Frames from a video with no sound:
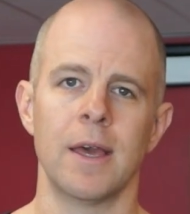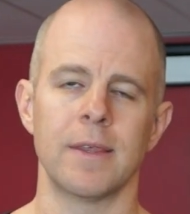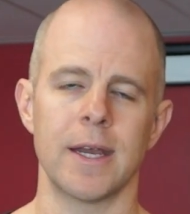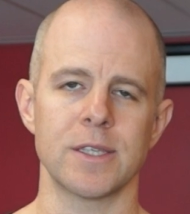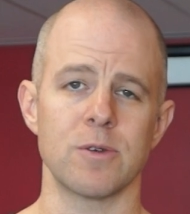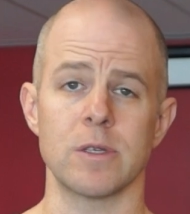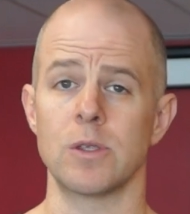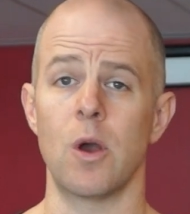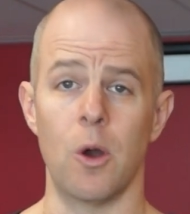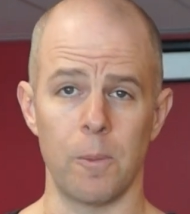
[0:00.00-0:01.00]
The answer is
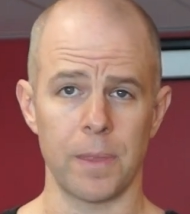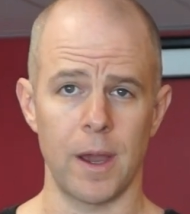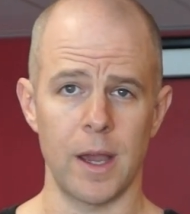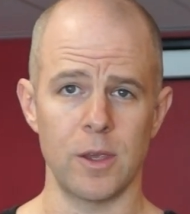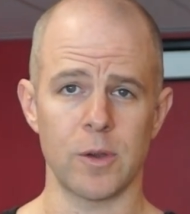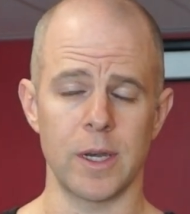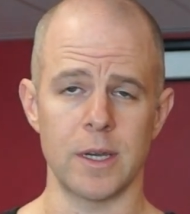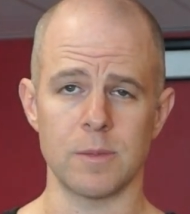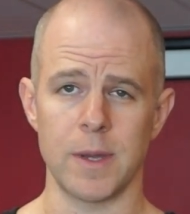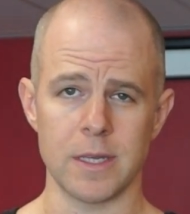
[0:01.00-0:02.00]
no. You can
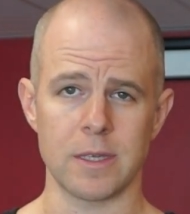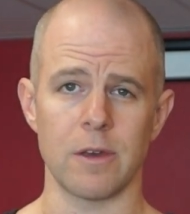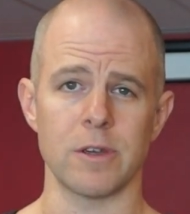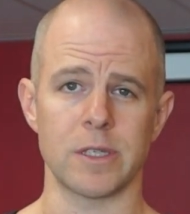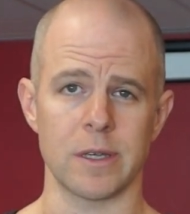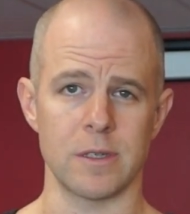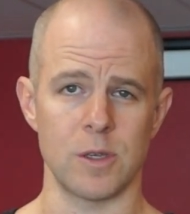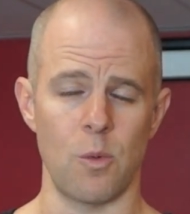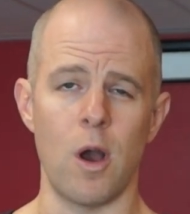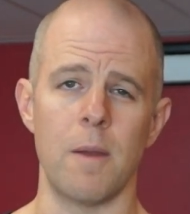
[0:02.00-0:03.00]
eat as many celery sticks as
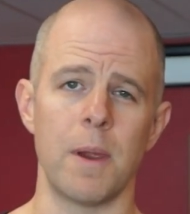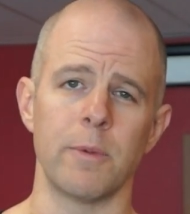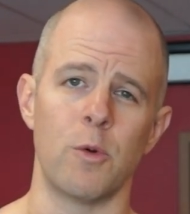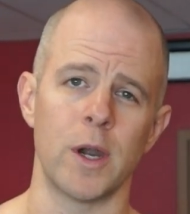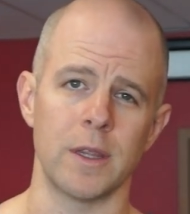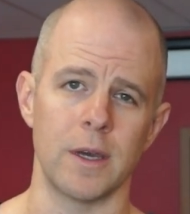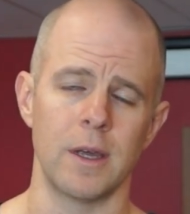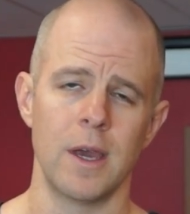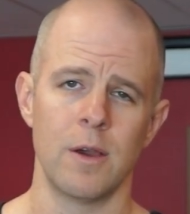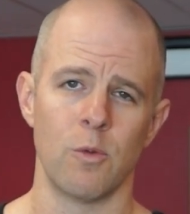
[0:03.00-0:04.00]
you want. Remember, one of
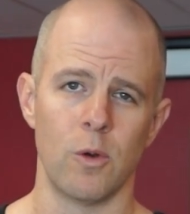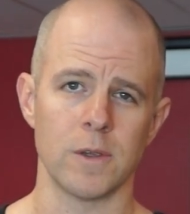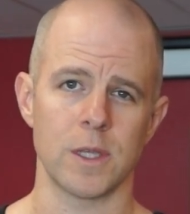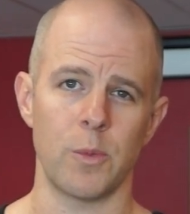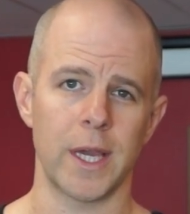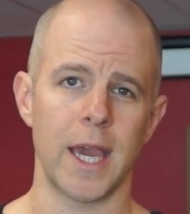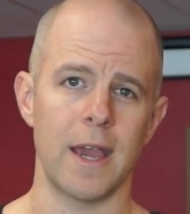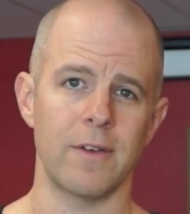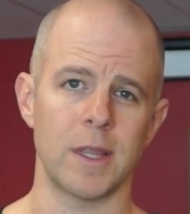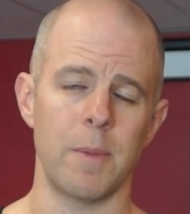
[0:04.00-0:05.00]
the rules that we
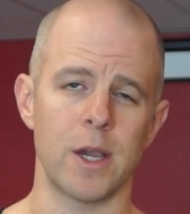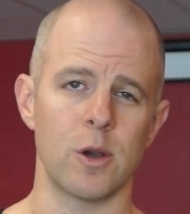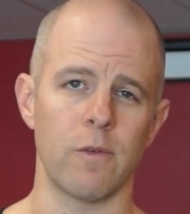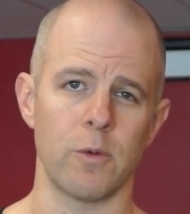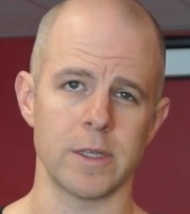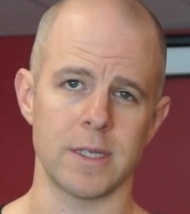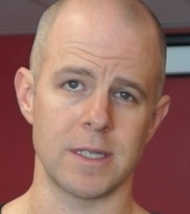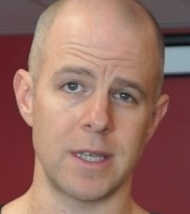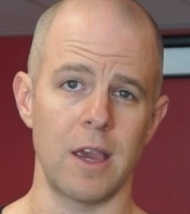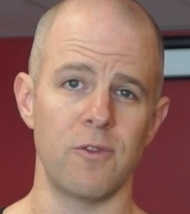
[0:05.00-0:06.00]
gave at the makeover was the
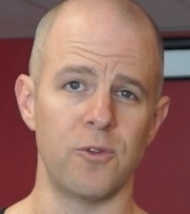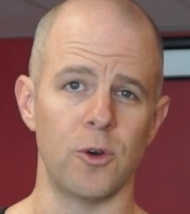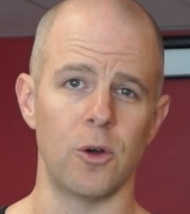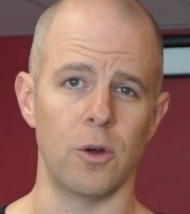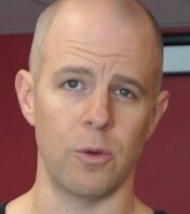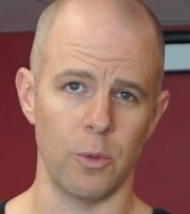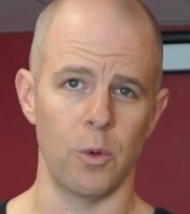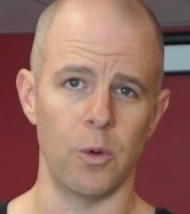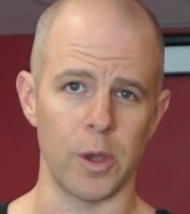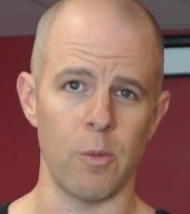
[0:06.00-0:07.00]
stay full
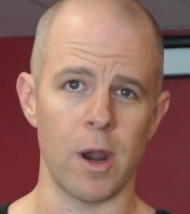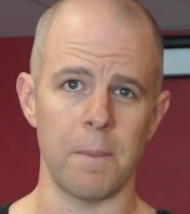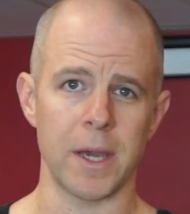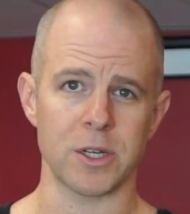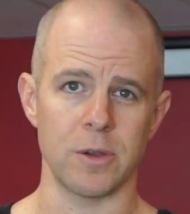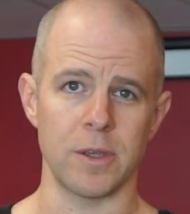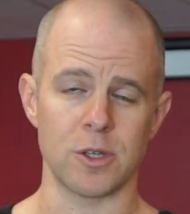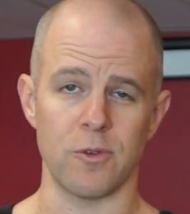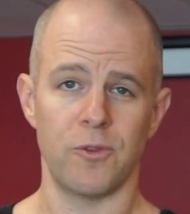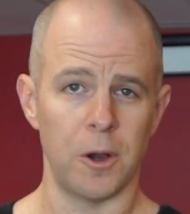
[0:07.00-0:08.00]
rule. You want to make sure that
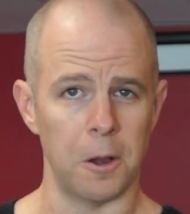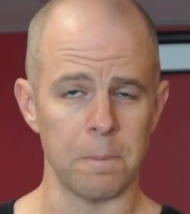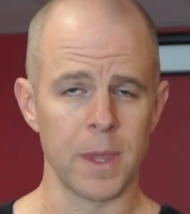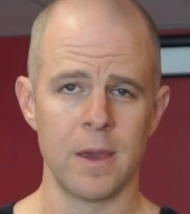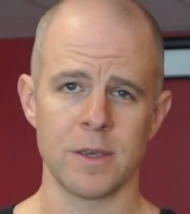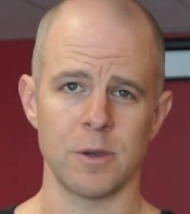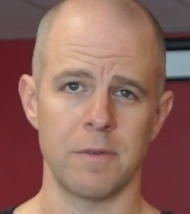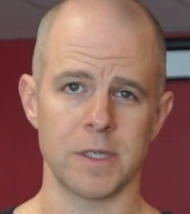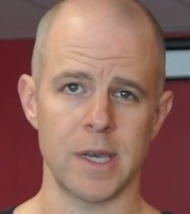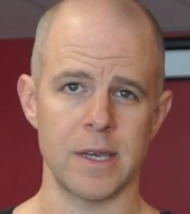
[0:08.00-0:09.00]
you're full. So if
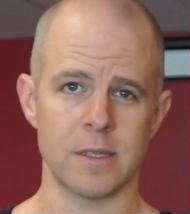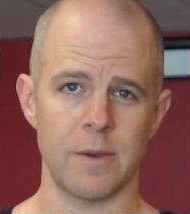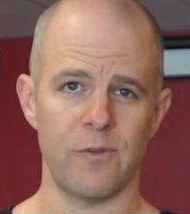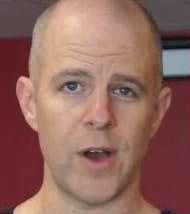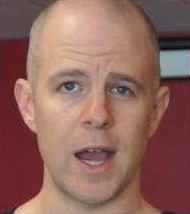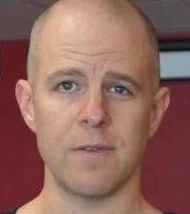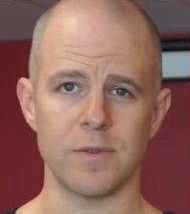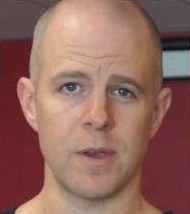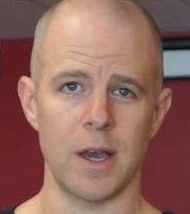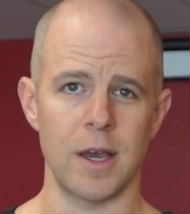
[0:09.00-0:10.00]
it says
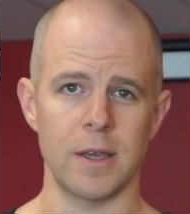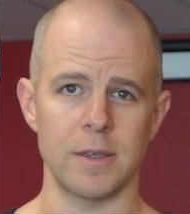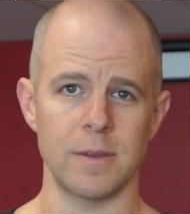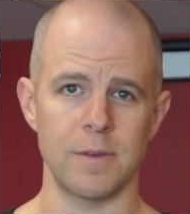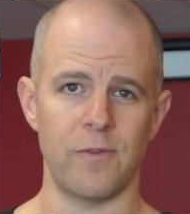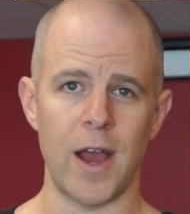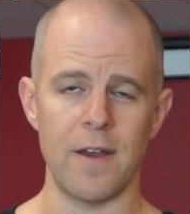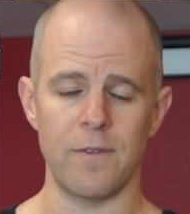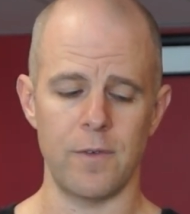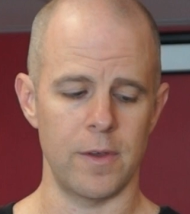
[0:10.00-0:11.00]

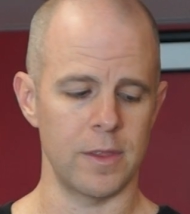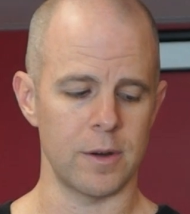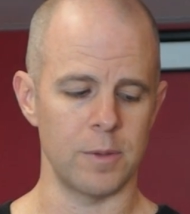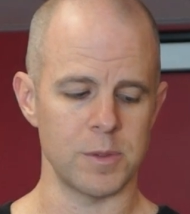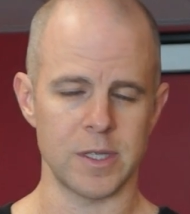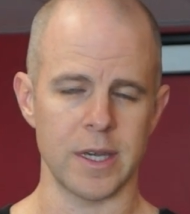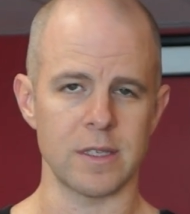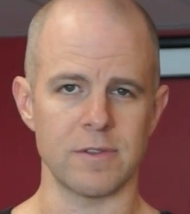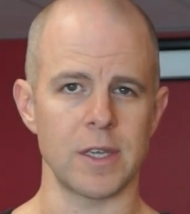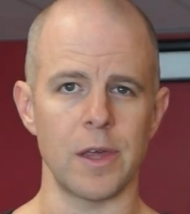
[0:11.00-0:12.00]
5 little
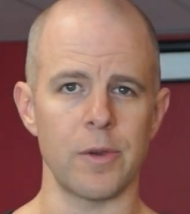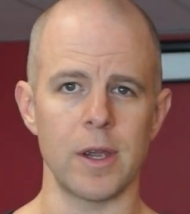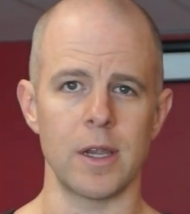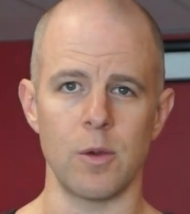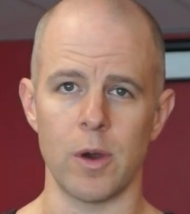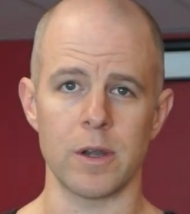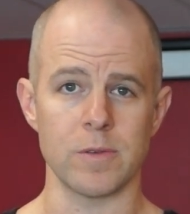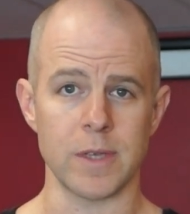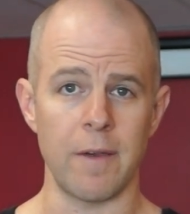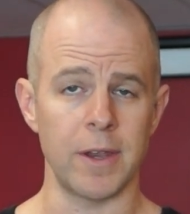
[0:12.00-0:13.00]
sticks of celery and you want to do
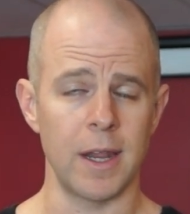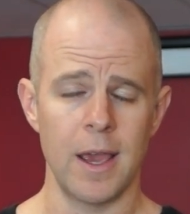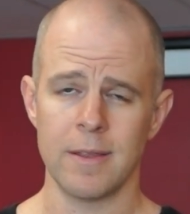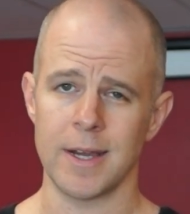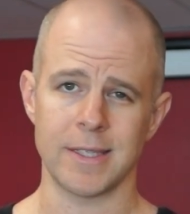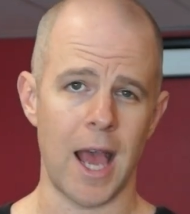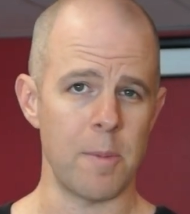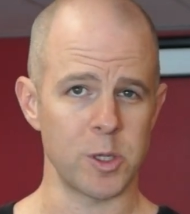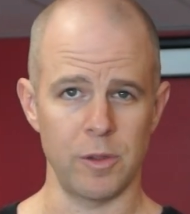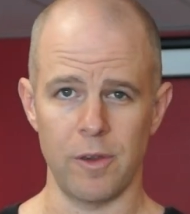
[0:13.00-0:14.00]
7, that's
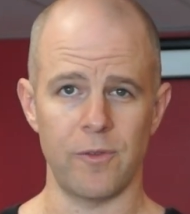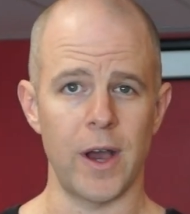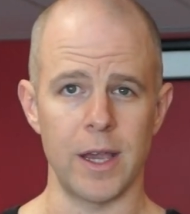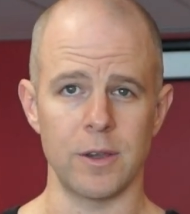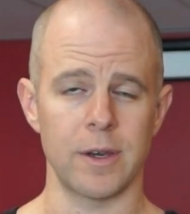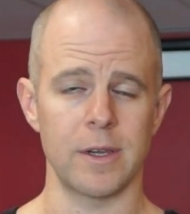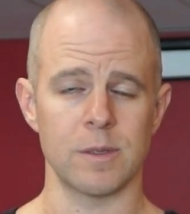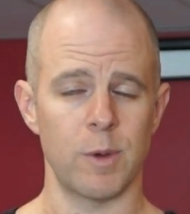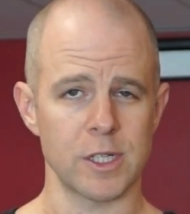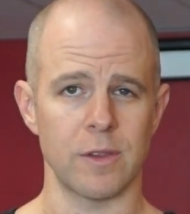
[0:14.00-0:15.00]
absolutely fine. You can eat
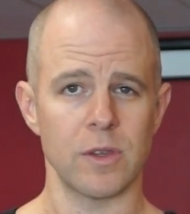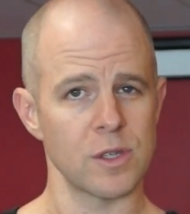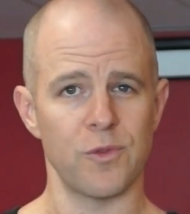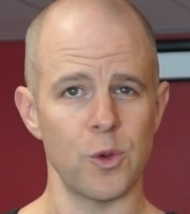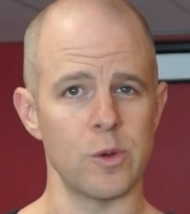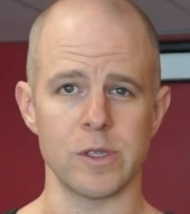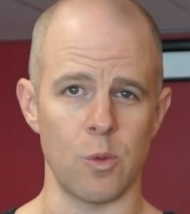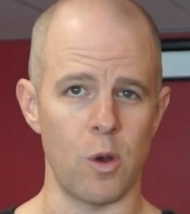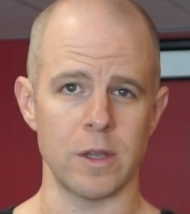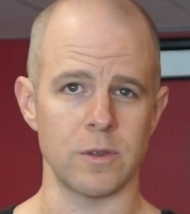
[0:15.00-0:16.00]
as much of this food as
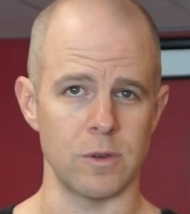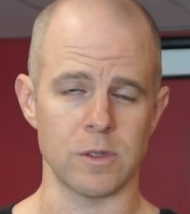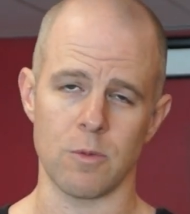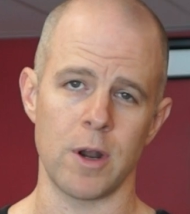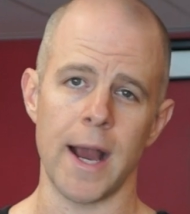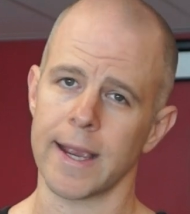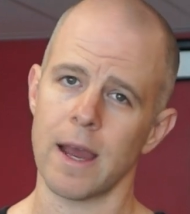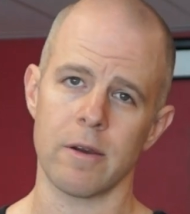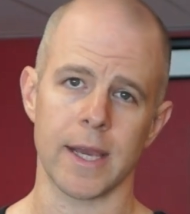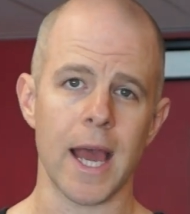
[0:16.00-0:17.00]
you want to. So we're not
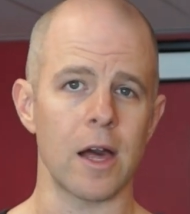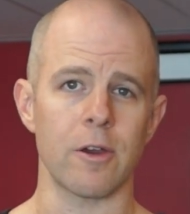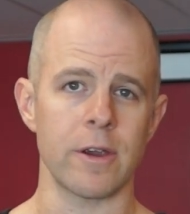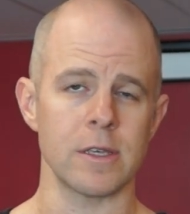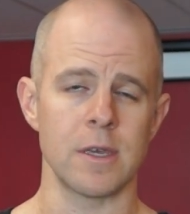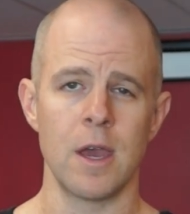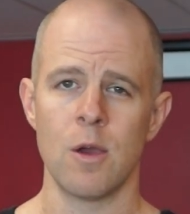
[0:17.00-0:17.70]
counting calories.